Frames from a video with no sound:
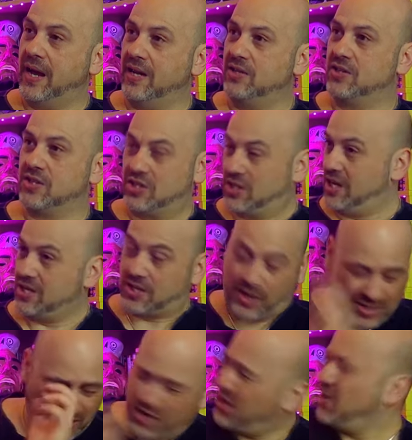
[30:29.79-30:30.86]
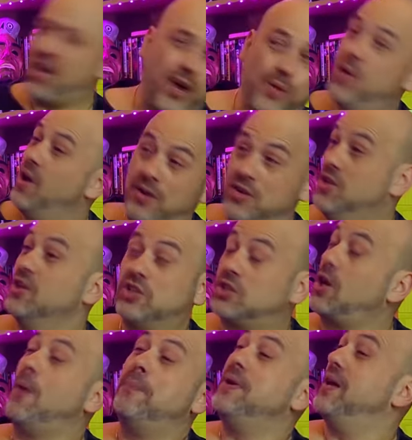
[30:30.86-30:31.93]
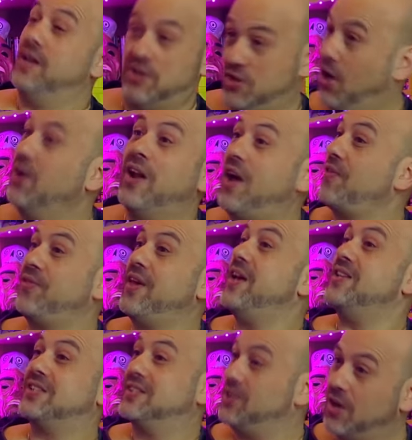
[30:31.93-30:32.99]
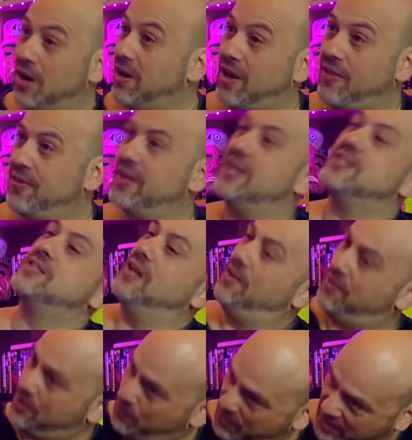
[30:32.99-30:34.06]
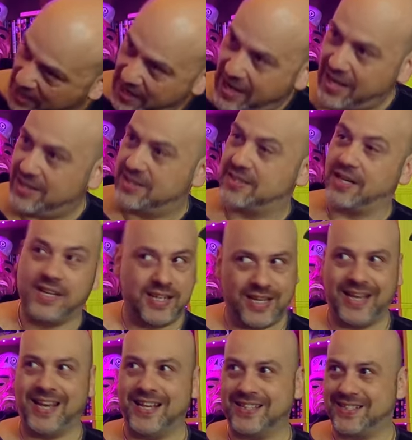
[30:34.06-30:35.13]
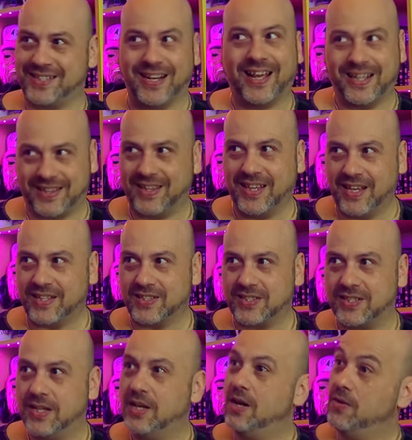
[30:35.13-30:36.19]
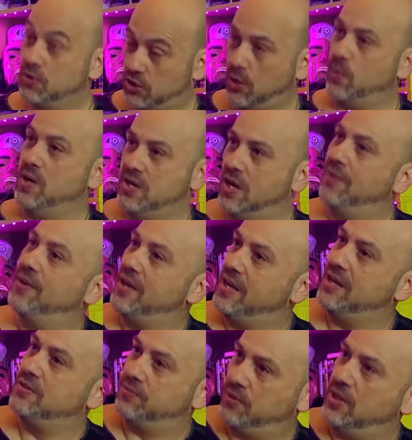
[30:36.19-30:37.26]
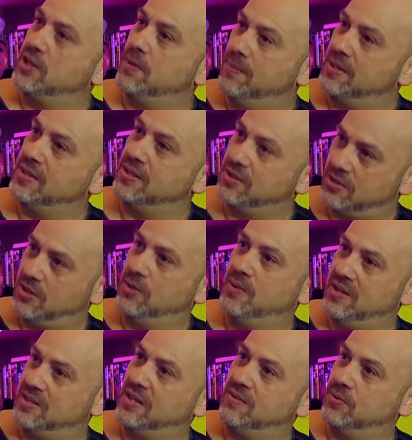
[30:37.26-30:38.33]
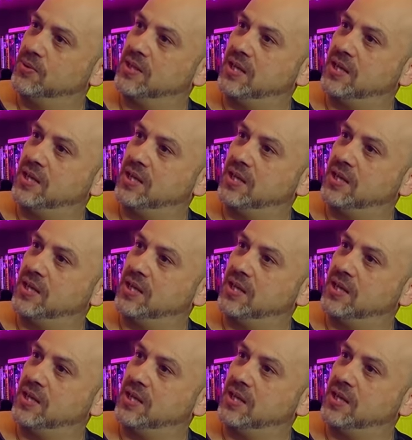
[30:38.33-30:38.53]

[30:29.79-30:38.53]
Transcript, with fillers: And she's going, no, no, no, stop it, not like this, not like this. And then we get Ed say, yes, like this. So we know that he's fully committed to his evil